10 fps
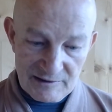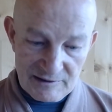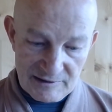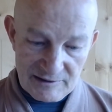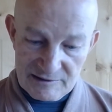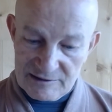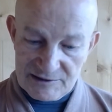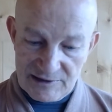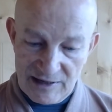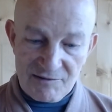In the
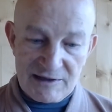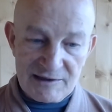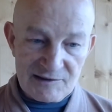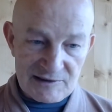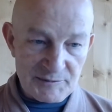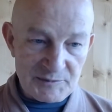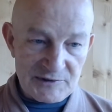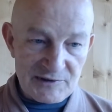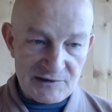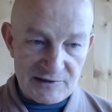Shravaka
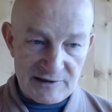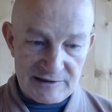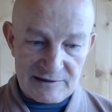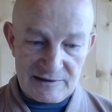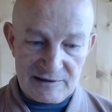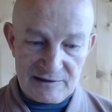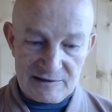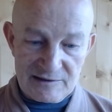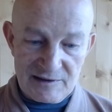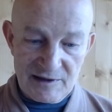scriptures,
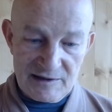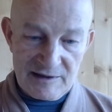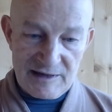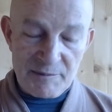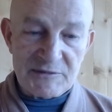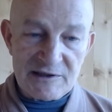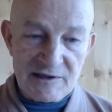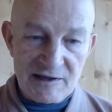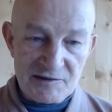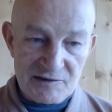the
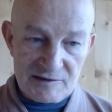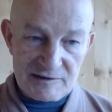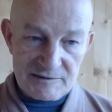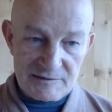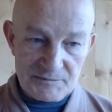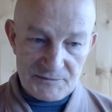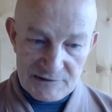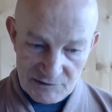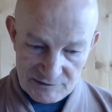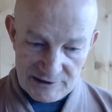emptiness is
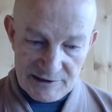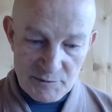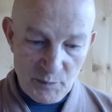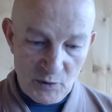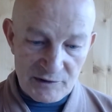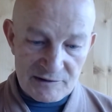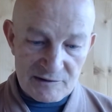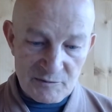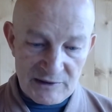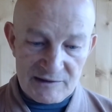very important,
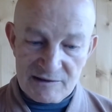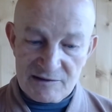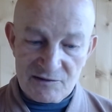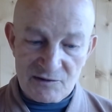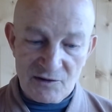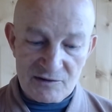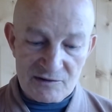but it is not